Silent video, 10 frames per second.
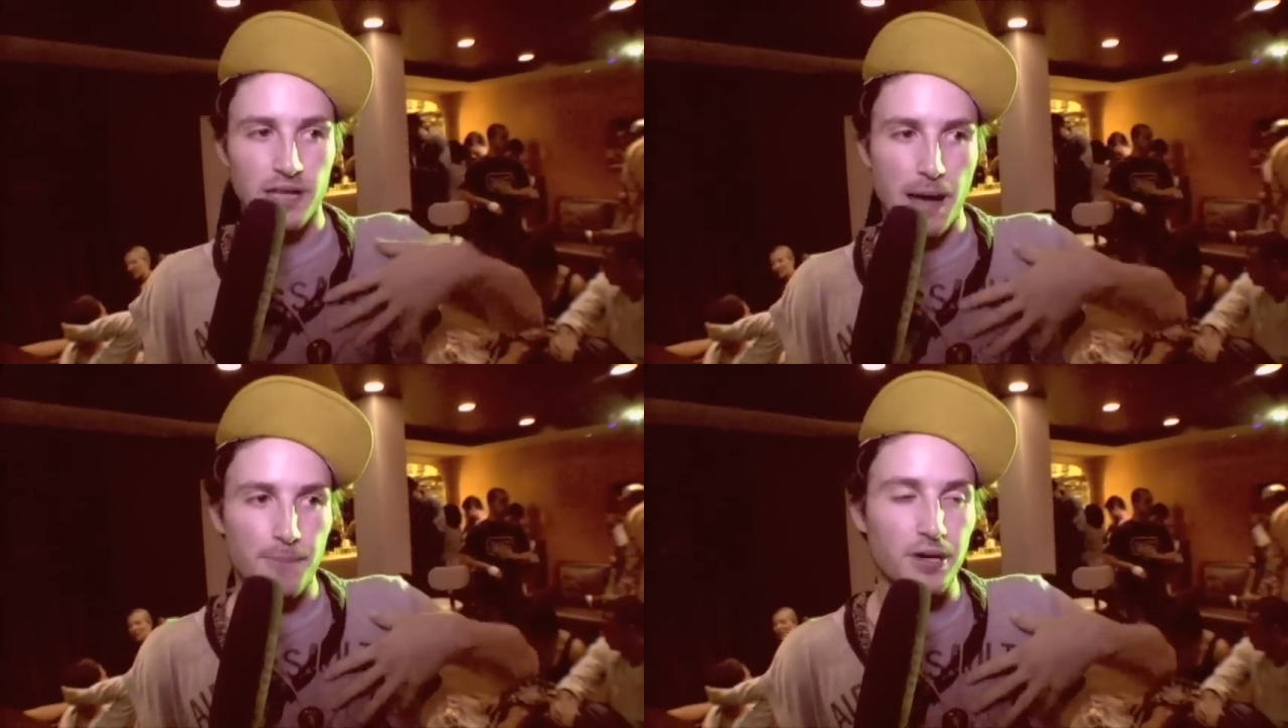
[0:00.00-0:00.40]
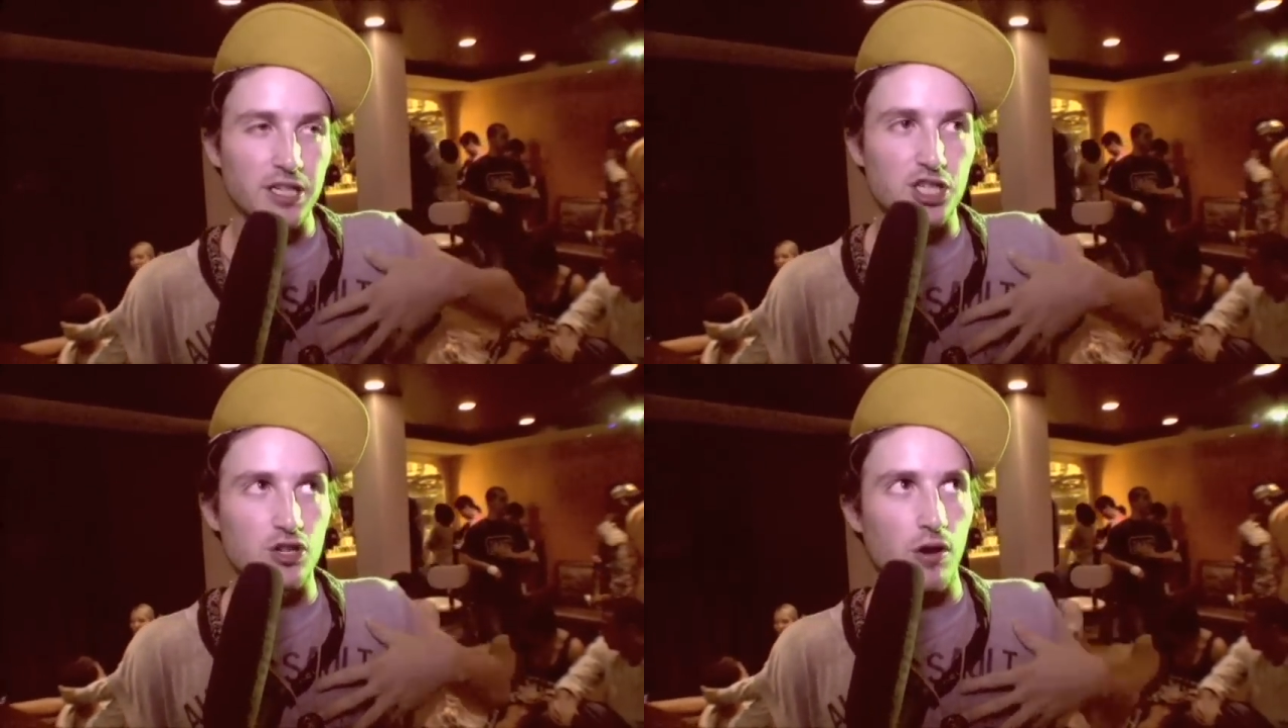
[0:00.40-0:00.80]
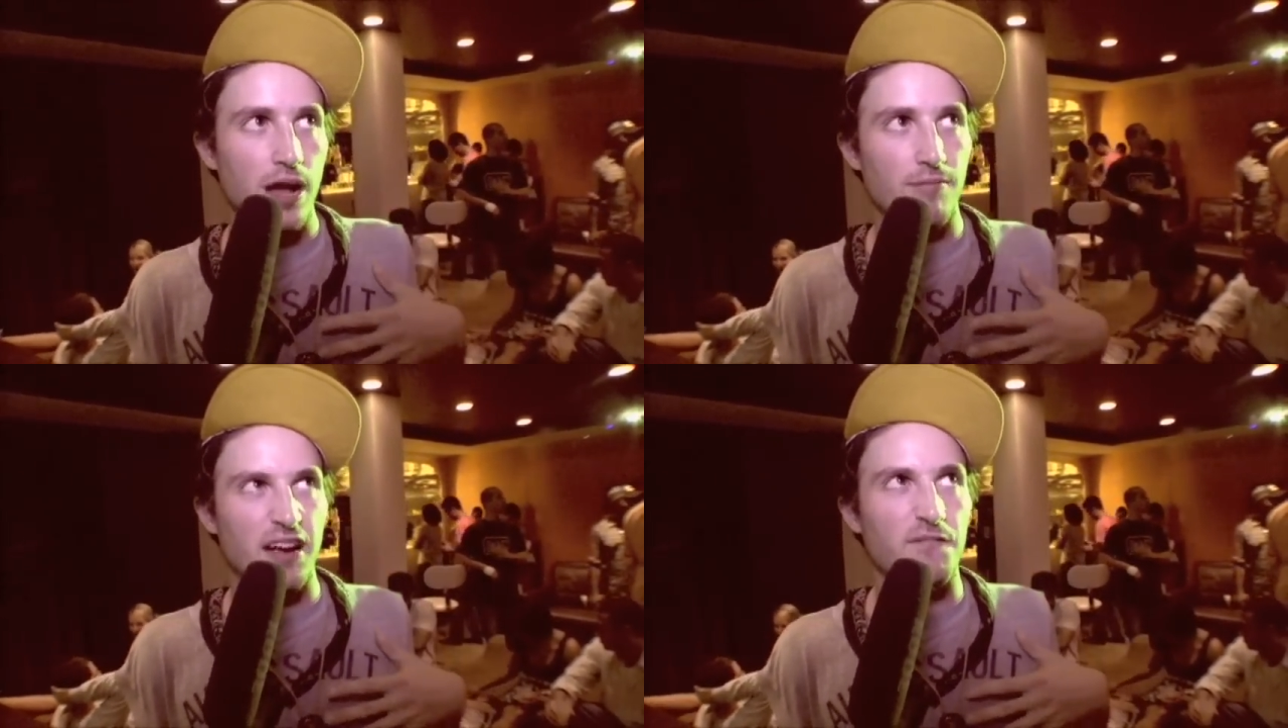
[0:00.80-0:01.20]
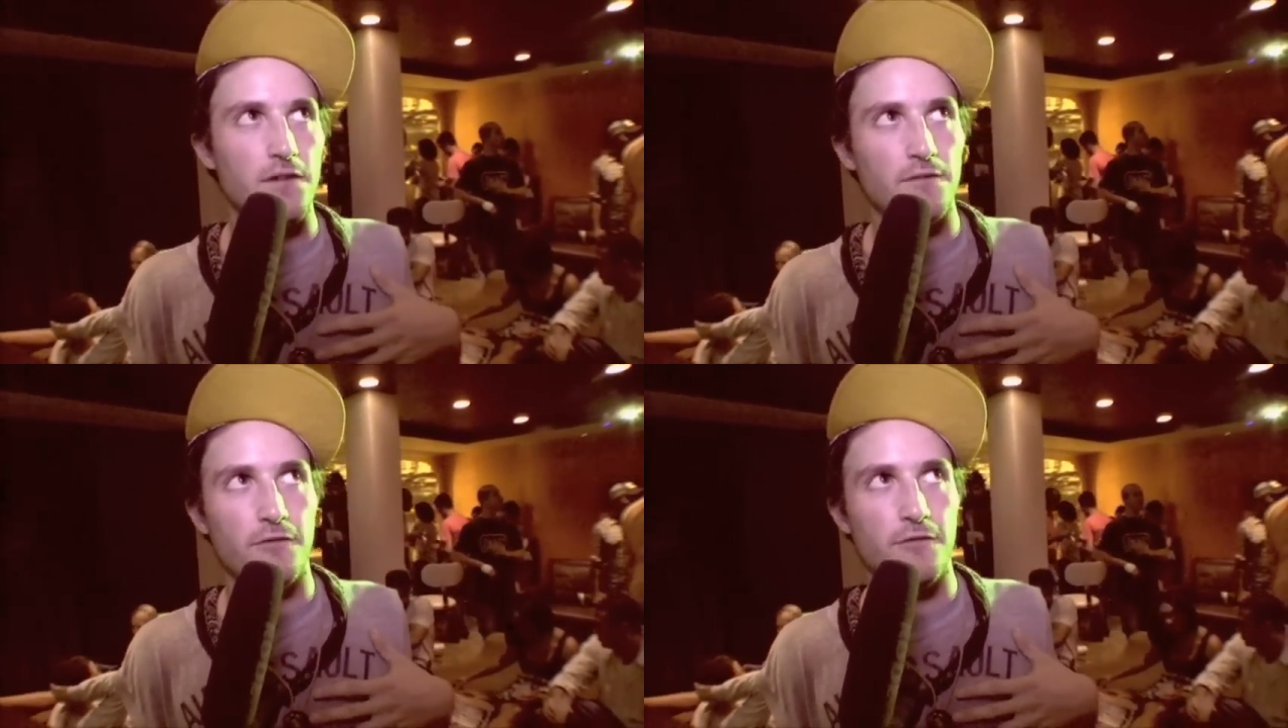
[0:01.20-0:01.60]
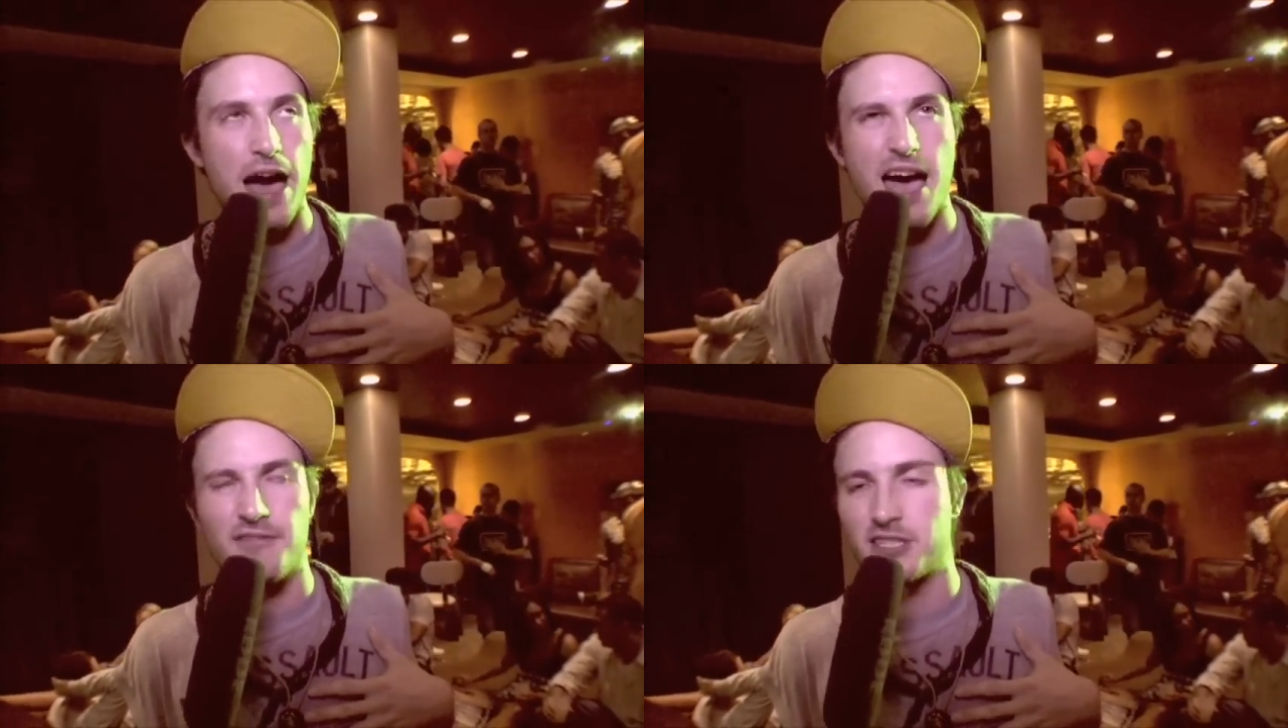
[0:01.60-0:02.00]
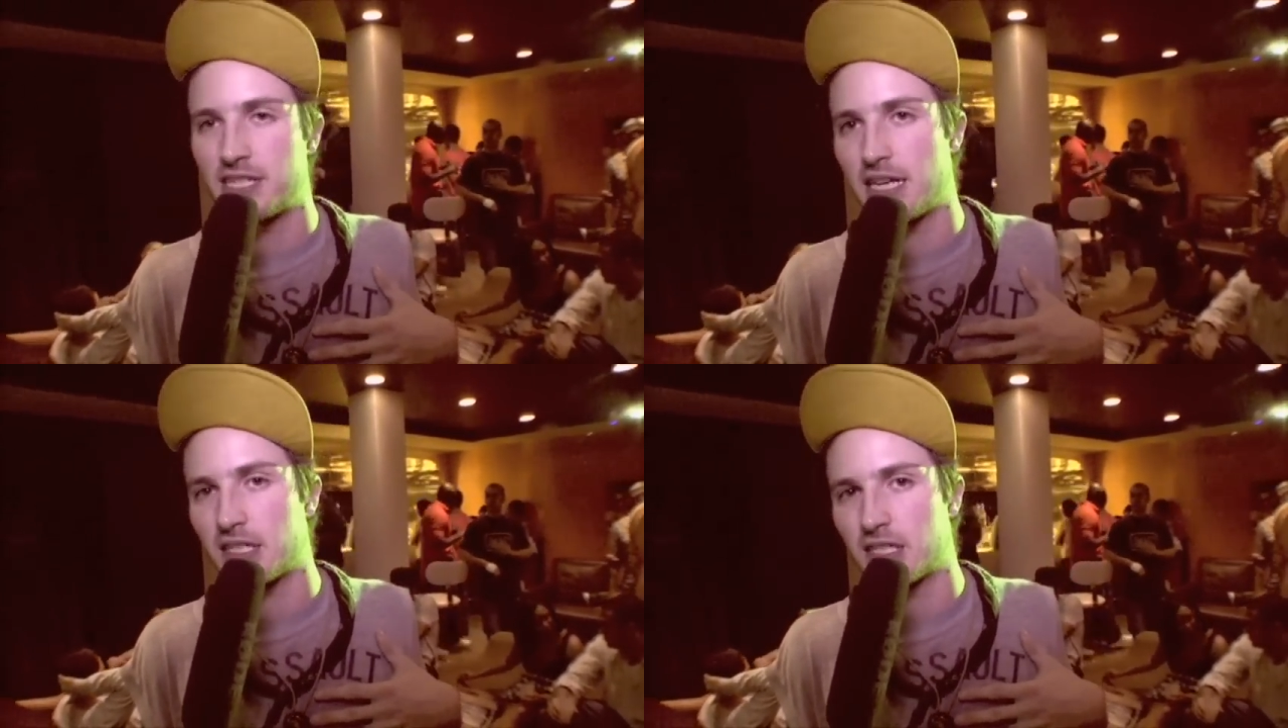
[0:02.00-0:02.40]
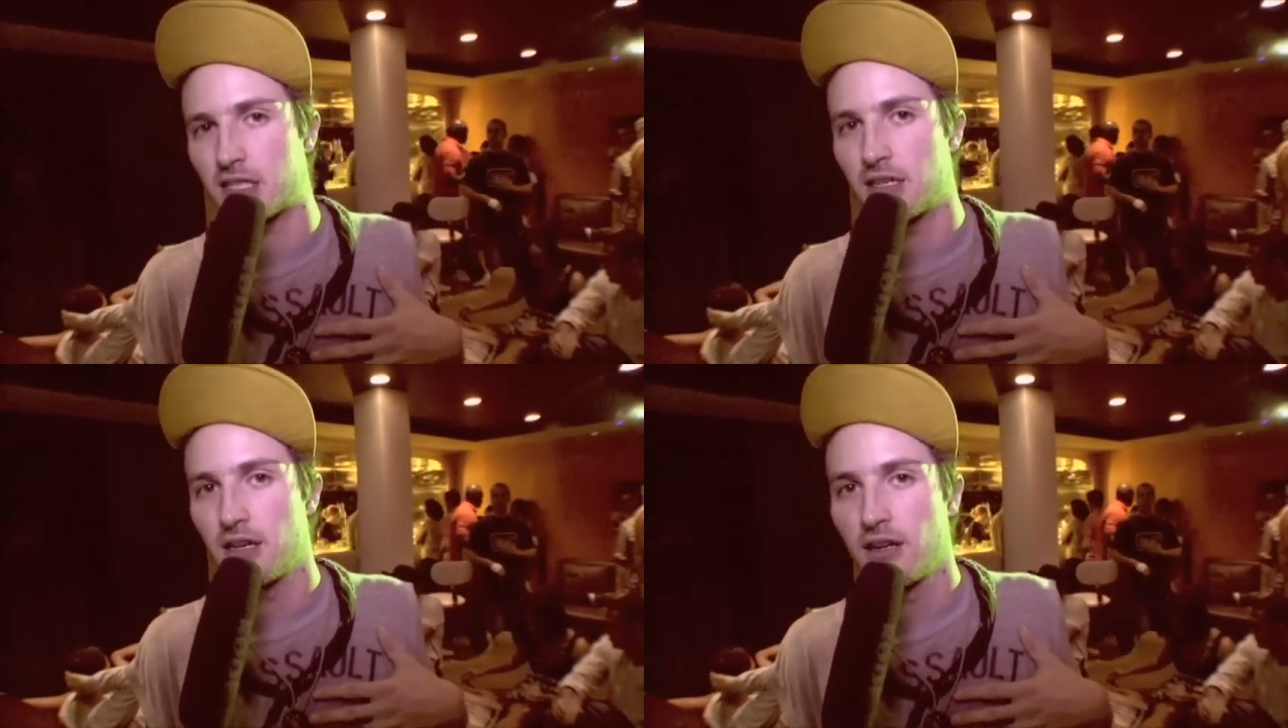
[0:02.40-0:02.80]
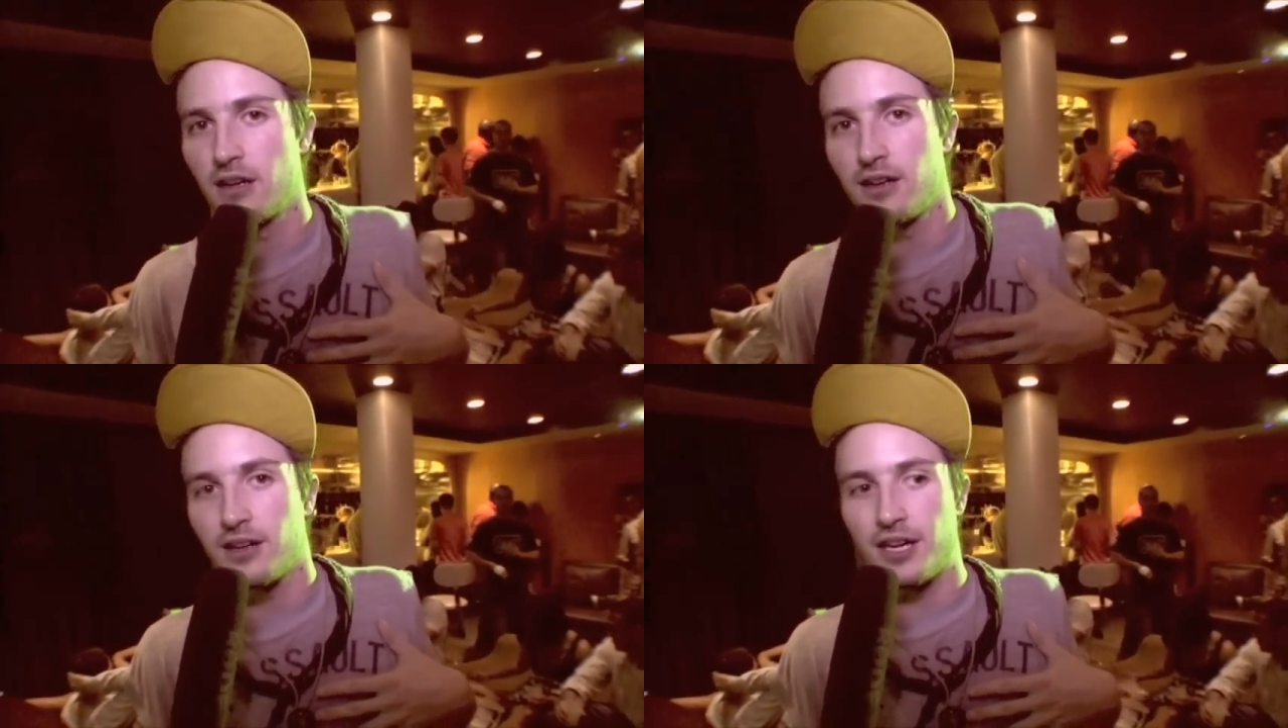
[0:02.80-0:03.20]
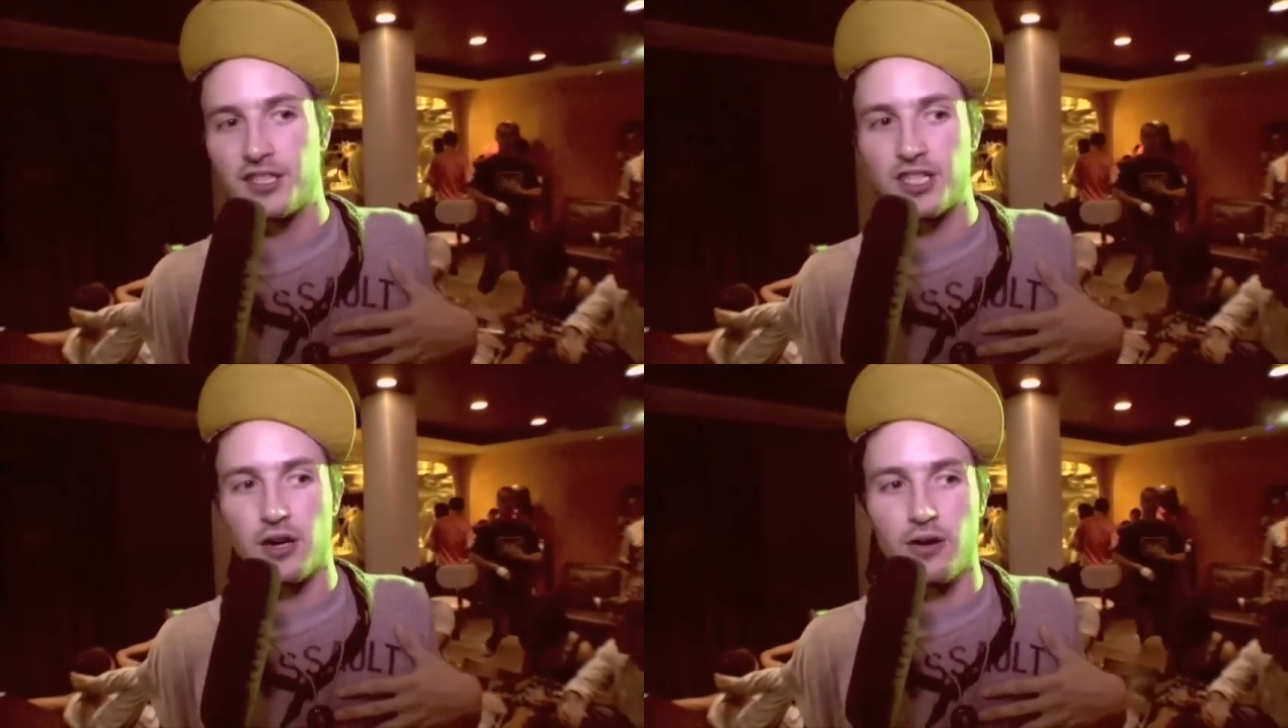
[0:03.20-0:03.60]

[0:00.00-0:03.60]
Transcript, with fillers: I'm pretty short. I'm like five six, and so.